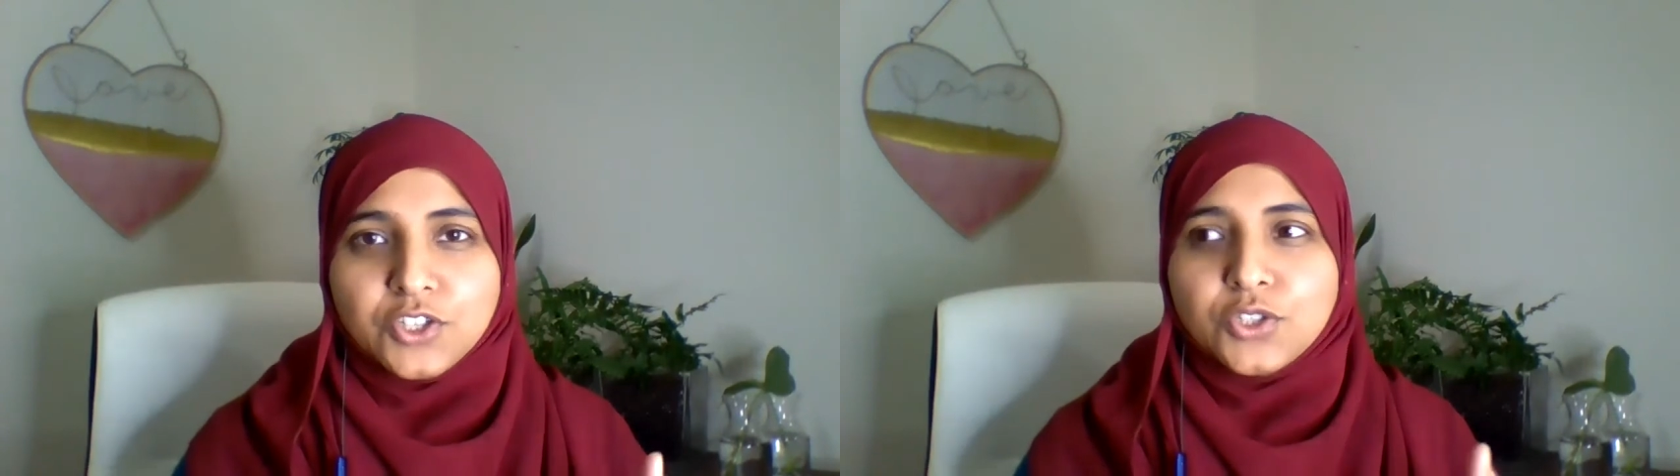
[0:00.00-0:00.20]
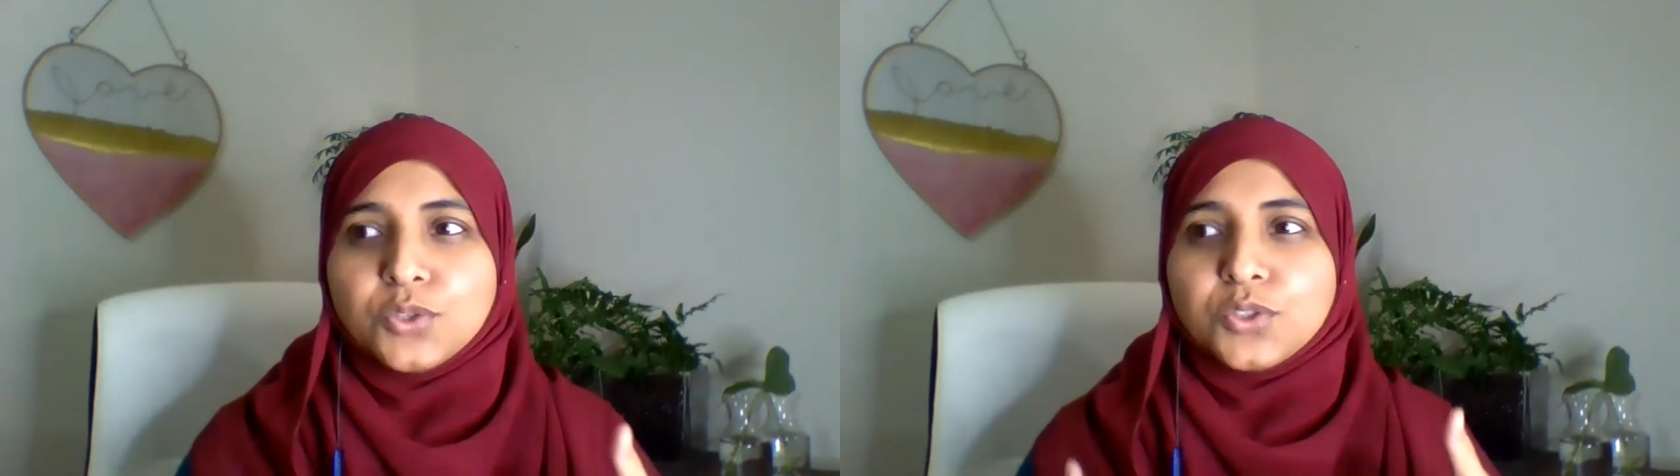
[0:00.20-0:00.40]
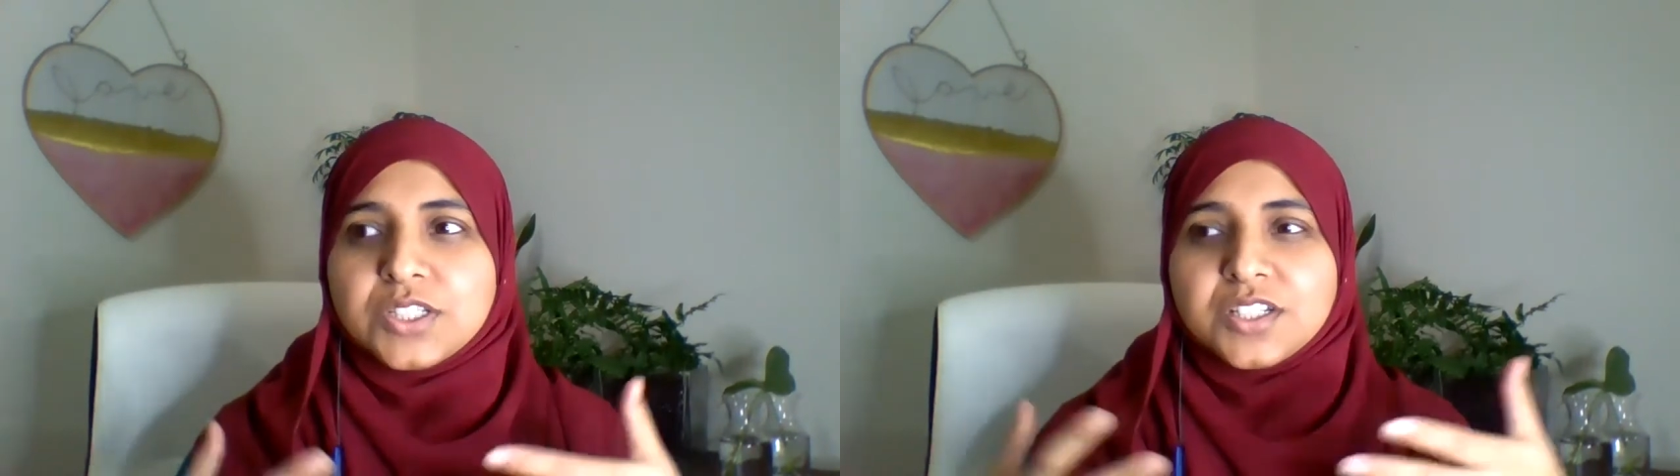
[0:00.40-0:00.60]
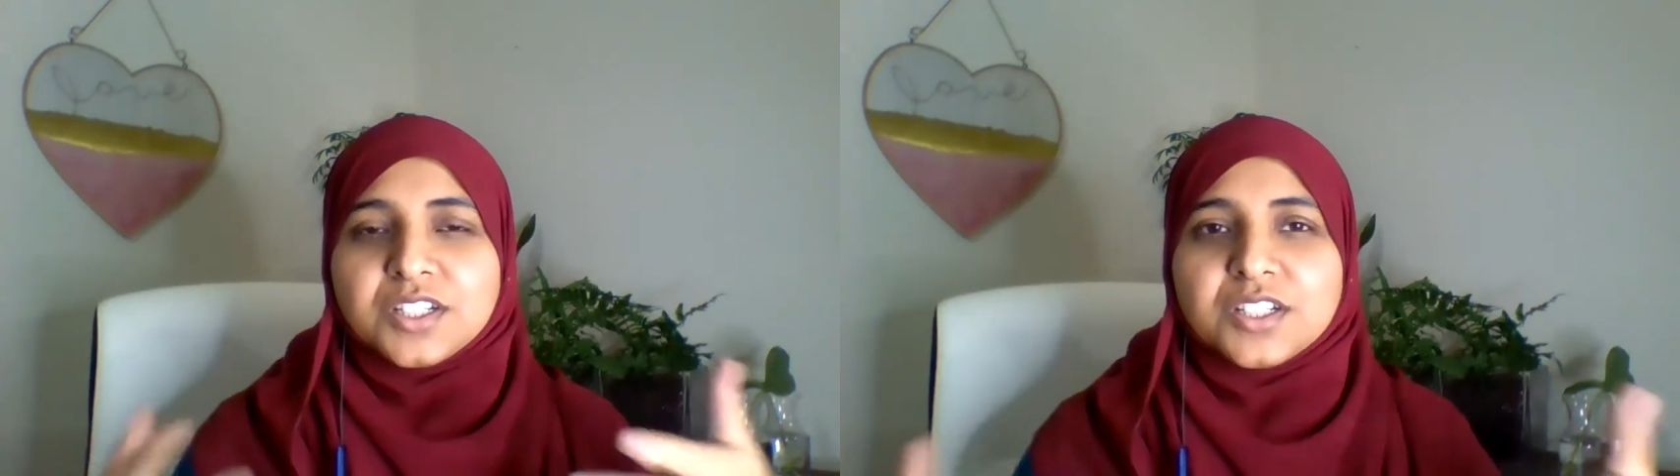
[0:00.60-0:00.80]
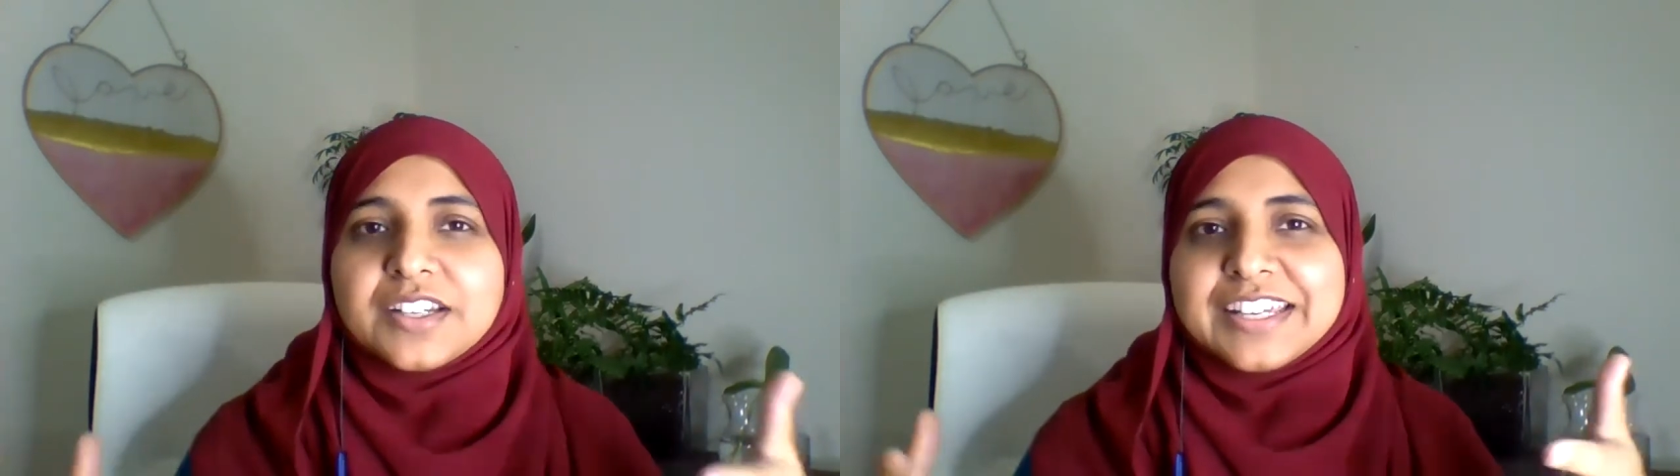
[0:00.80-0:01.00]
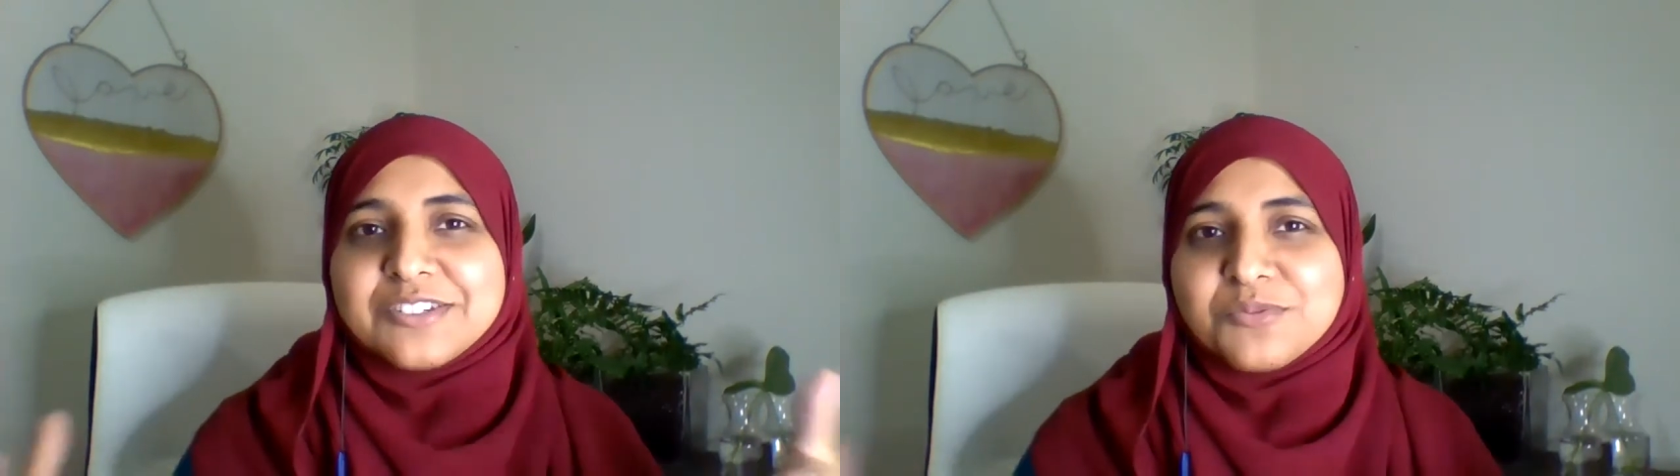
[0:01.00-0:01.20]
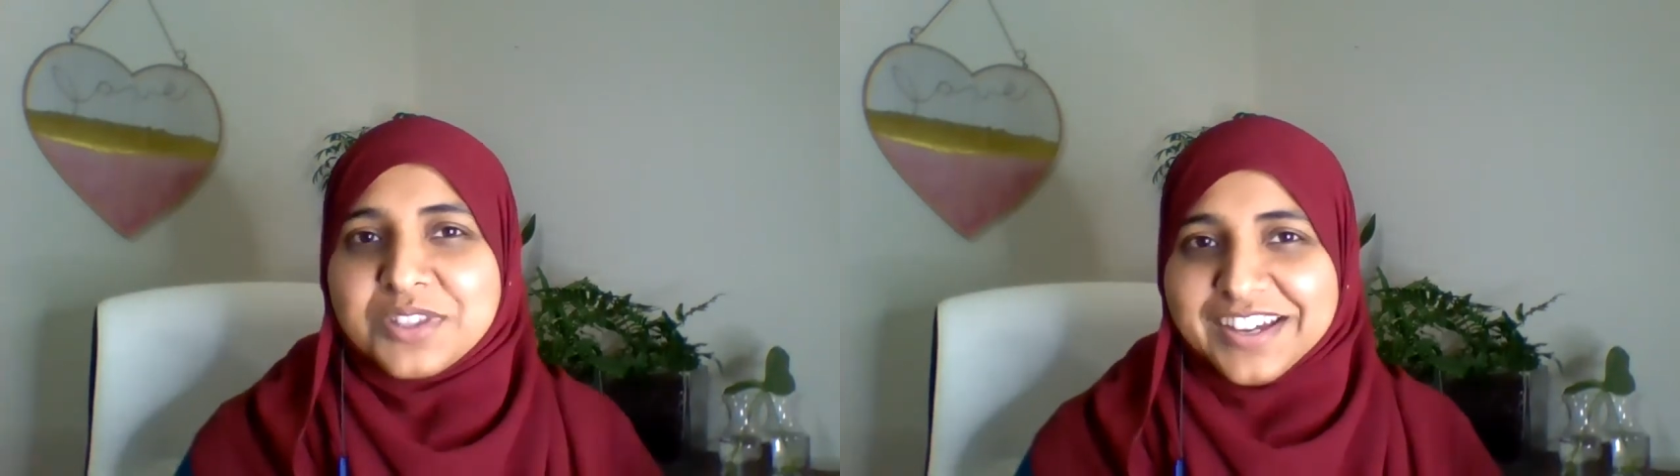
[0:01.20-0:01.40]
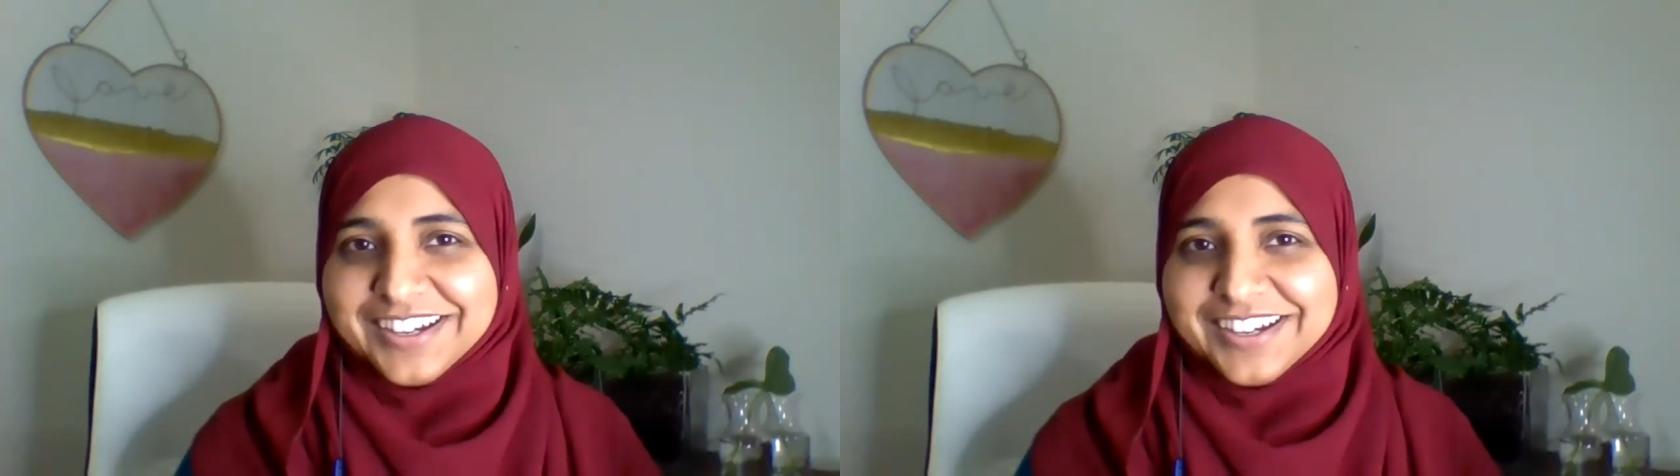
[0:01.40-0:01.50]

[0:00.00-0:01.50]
you share it with